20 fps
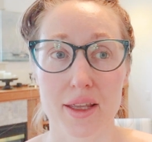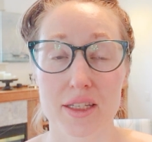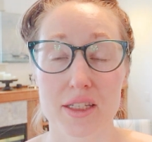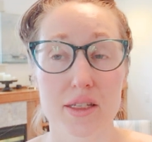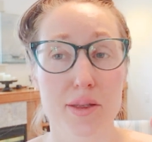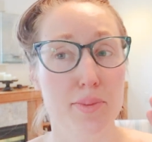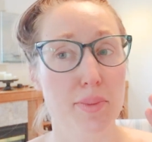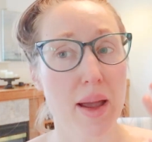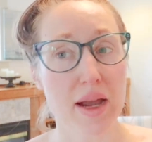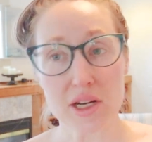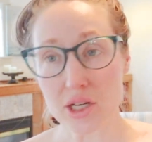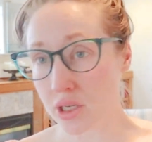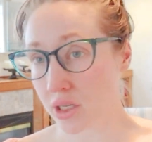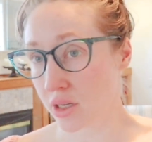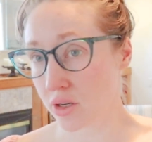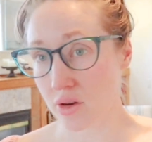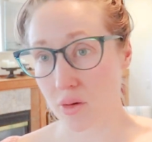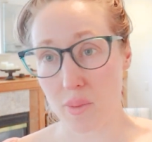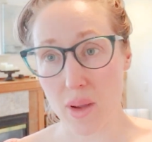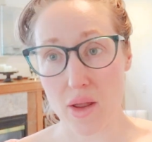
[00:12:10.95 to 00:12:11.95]
especially
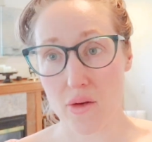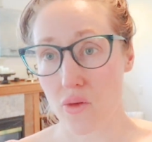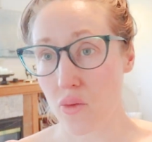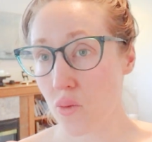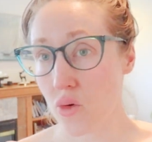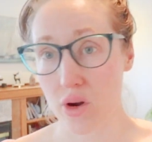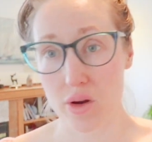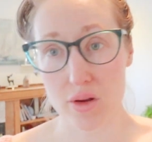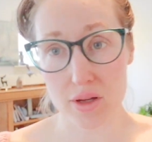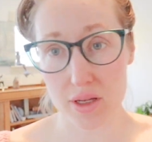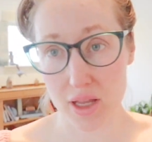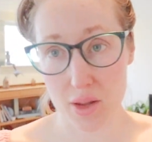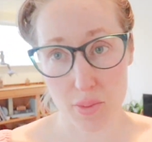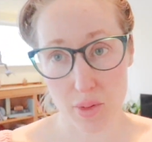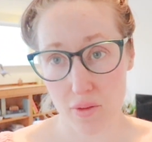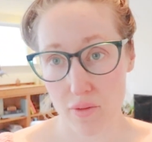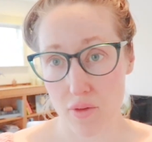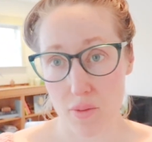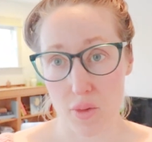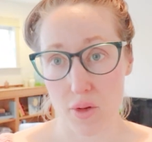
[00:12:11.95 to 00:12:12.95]
in your bedroom where you're
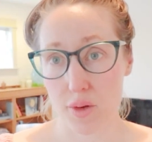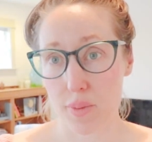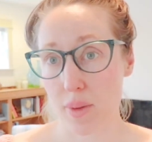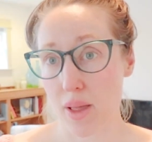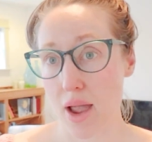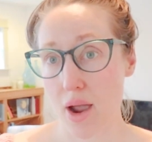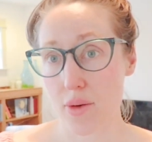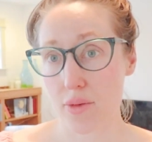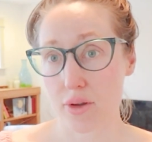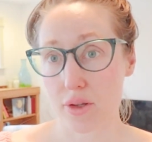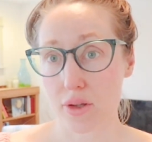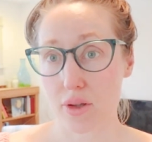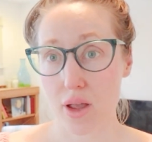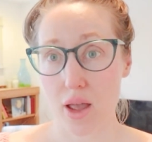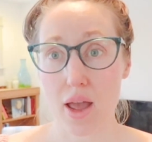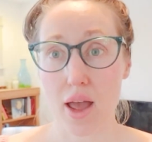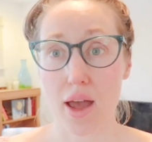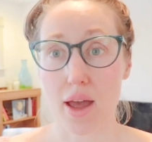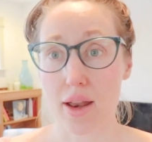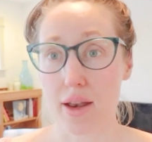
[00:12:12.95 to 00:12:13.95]
sleeping for multiple hours
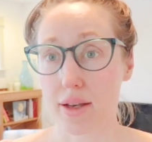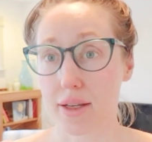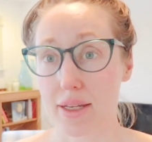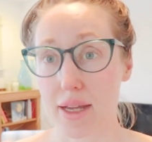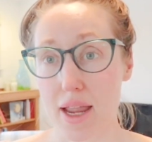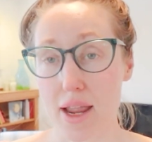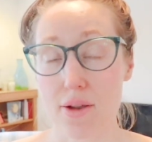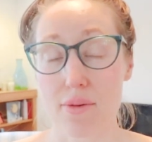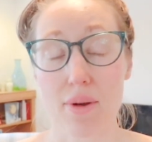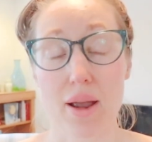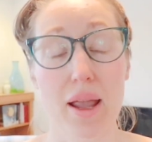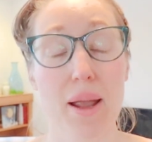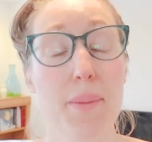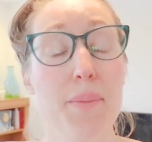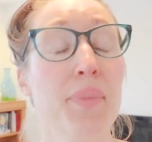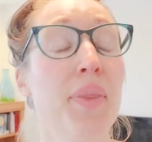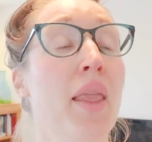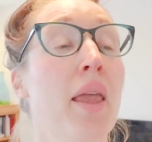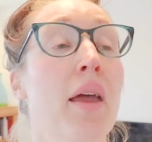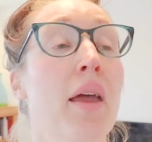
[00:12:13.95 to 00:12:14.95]
a day, right?